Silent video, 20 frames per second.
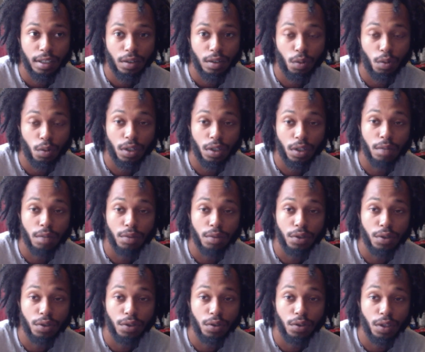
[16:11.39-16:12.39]
will come to
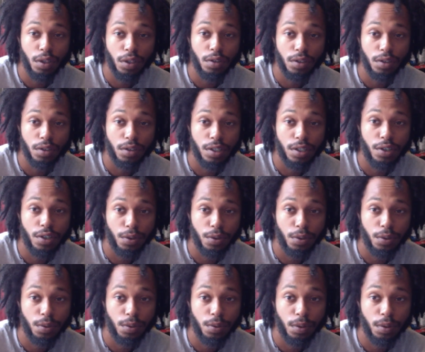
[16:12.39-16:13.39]
you. They'll see you
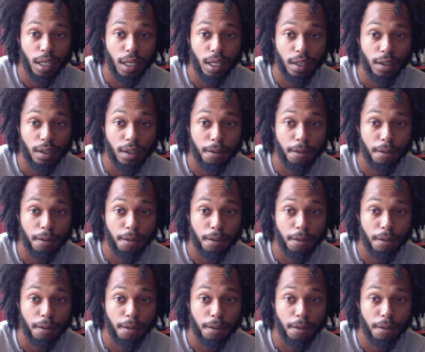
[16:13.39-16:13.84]
and